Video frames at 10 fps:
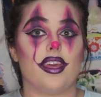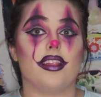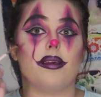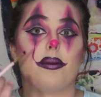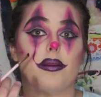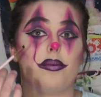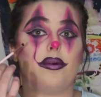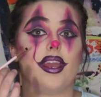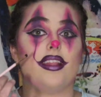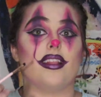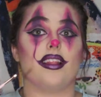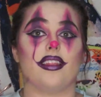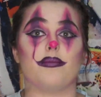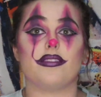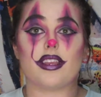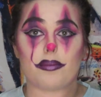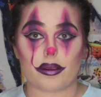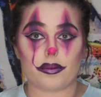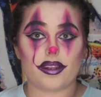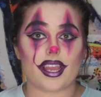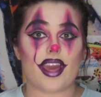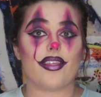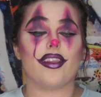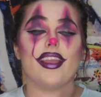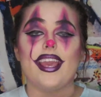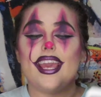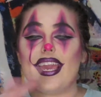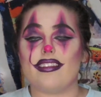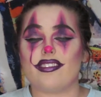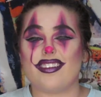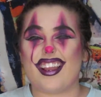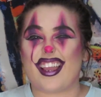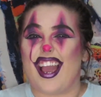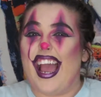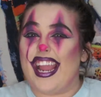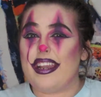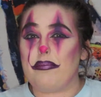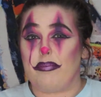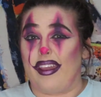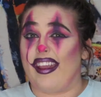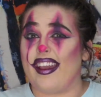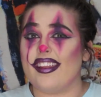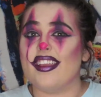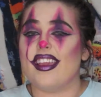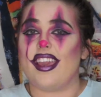the purple and then the lipstick purple together, it turned out kind of bad.